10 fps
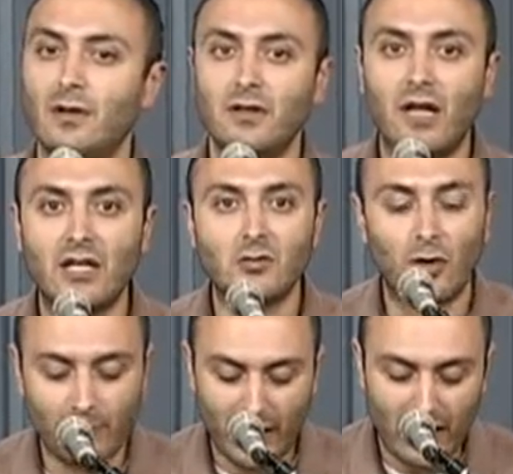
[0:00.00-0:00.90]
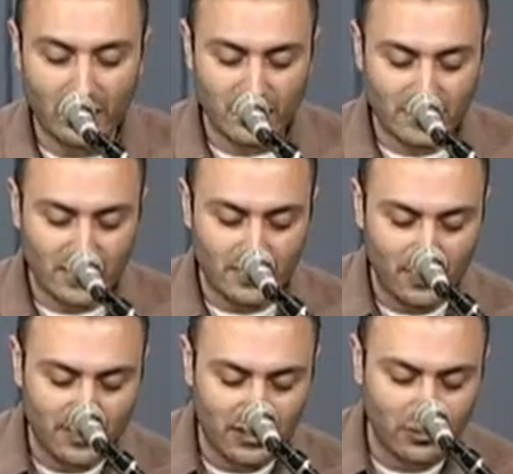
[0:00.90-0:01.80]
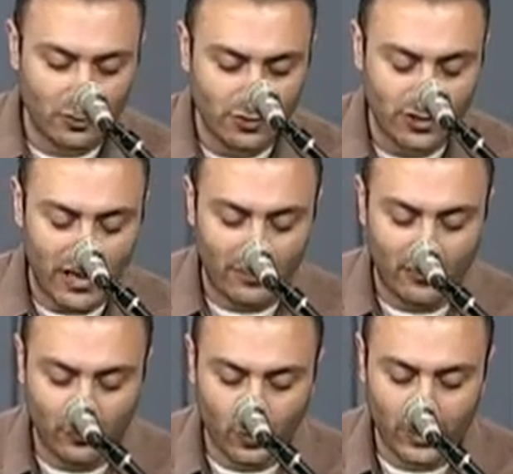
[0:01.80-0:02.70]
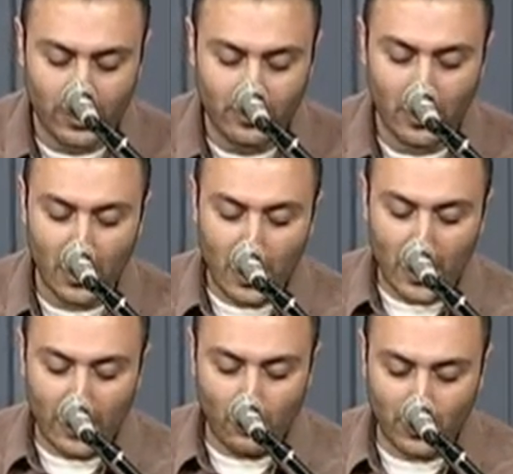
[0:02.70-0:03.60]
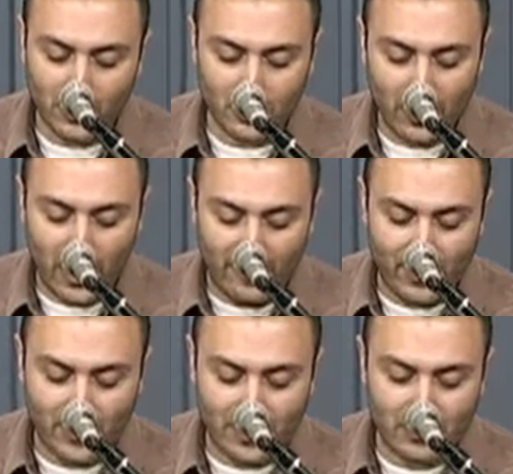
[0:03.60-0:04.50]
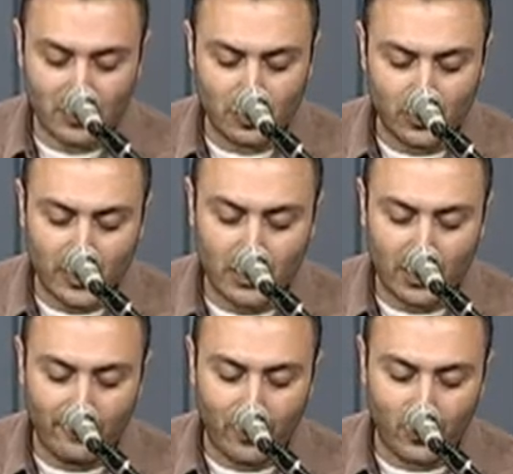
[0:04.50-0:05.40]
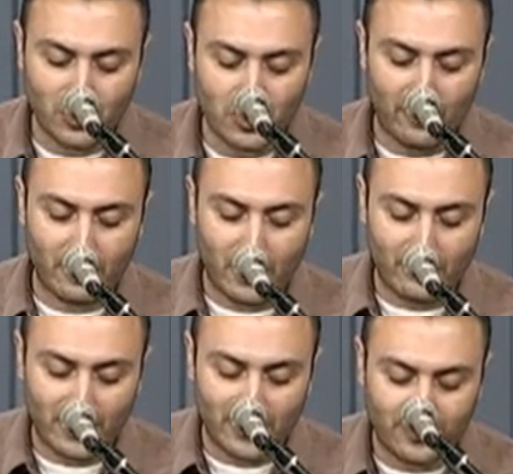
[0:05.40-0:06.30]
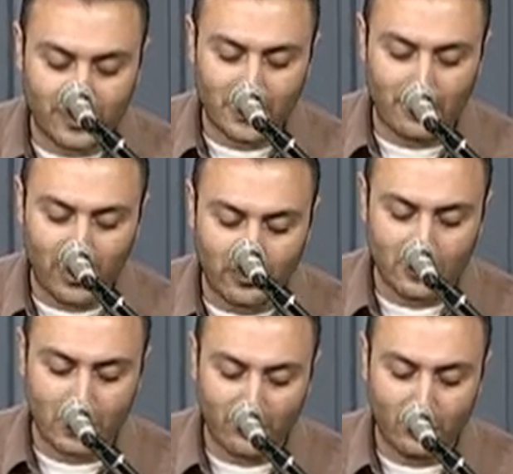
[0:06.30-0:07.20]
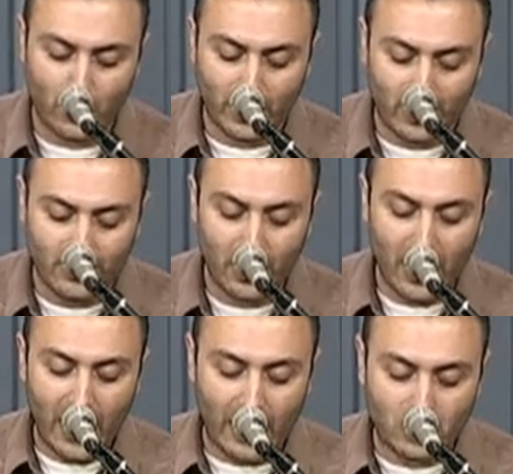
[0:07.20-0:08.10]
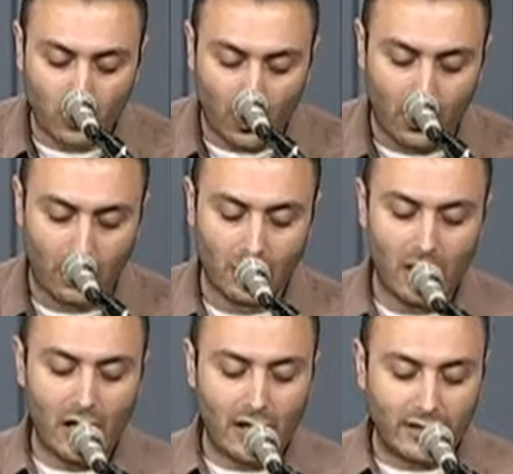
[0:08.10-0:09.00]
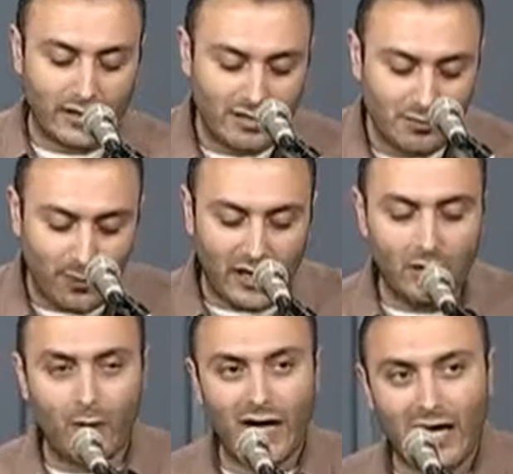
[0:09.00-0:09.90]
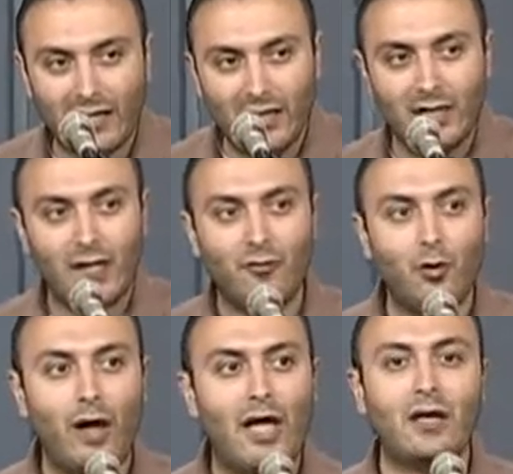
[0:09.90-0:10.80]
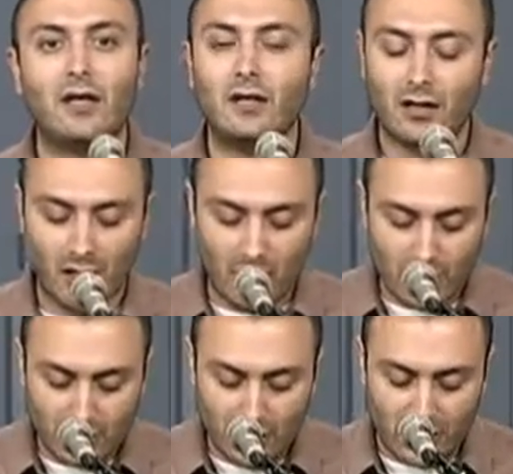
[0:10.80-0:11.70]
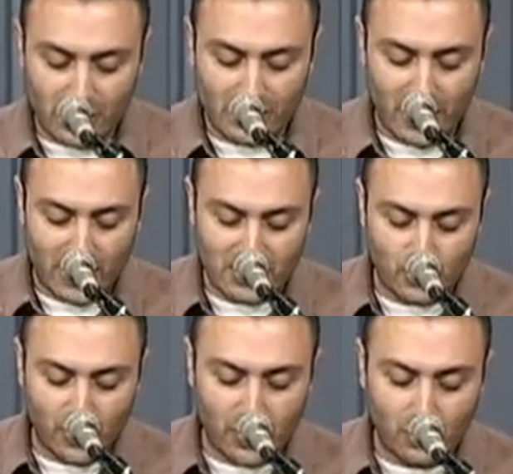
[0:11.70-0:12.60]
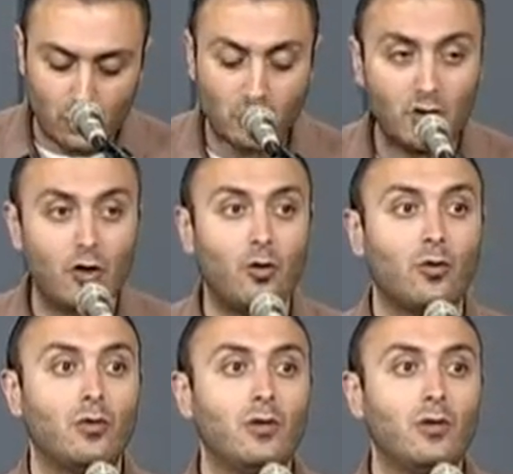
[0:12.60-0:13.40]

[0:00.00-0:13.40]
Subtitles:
That's what matters. And he says, listen, don't just have love for one another. And I want you to not have any unique love. I want you to have the love that increases and abounds in love to one another and to all. And then he says, by the way, I didn't leave you hanging just as we do to you.